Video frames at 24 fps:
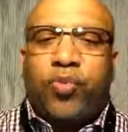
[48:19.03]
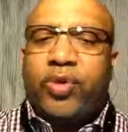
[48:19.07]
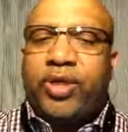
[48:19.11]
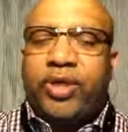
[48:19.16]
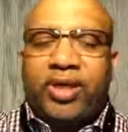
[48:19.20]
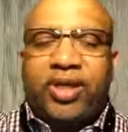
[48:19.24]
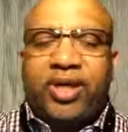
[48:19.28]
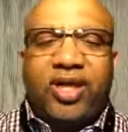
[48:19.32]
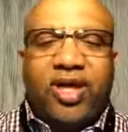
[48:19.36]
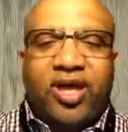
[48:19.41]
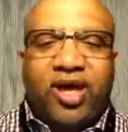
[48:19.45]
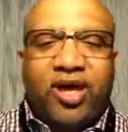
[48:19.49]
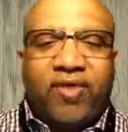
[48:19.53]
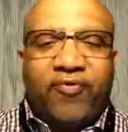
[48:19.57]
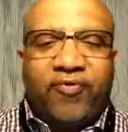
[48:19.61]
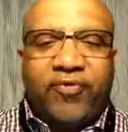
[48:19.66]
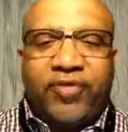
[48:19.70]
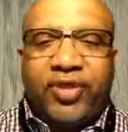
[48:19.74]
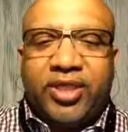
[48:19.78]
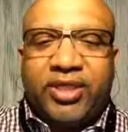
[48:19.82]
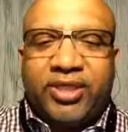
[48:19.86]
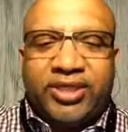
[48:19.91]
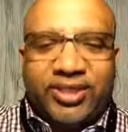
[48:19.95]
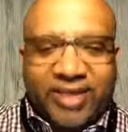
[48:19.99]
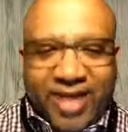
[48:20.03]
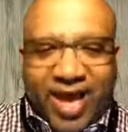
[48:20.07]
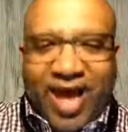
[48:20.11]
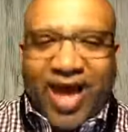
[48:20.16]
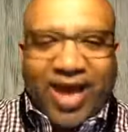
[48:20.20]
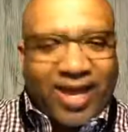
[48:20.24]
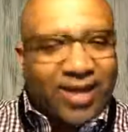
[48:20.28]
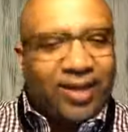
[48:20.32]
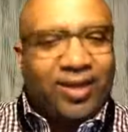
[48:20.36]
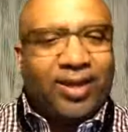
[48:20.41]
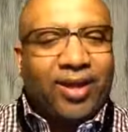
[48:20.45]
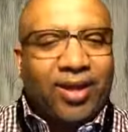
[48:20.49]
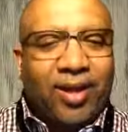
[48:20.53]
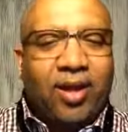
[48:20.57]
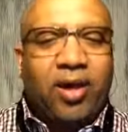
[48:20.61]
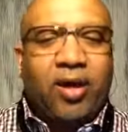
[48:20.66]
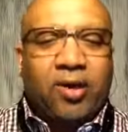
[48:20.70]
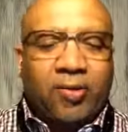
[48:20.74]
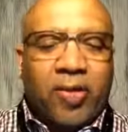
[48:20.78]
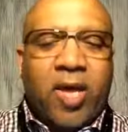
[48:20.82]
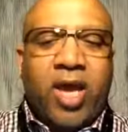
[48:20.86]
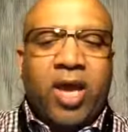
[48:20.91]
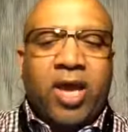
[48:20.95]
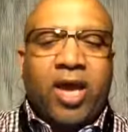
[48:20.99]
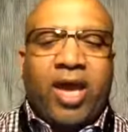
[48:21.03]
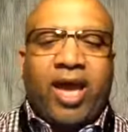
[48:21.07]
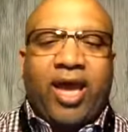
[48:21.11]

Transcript: We love the dialogue.